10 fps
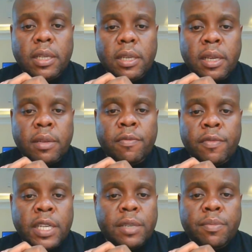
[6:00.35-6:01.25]
A
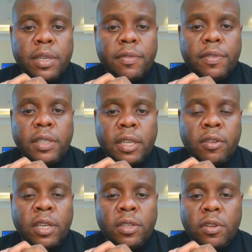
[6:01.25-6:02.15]
very brief
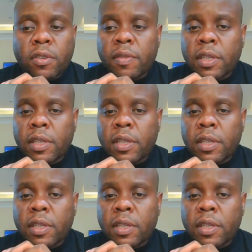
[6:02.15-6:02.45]
interrogation of